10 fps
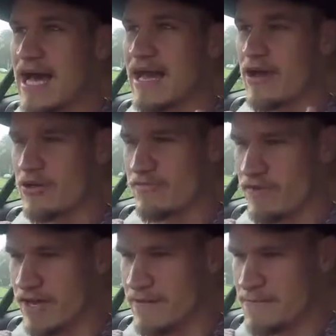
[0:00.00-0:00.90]
And
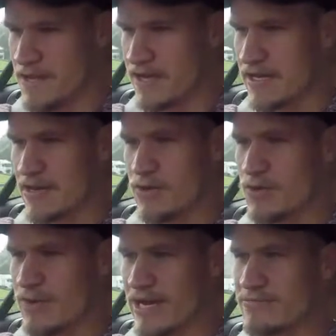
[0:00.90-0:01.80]
hopefully I can get it
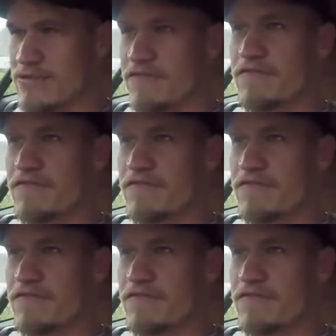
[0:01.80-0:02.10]
all the way up to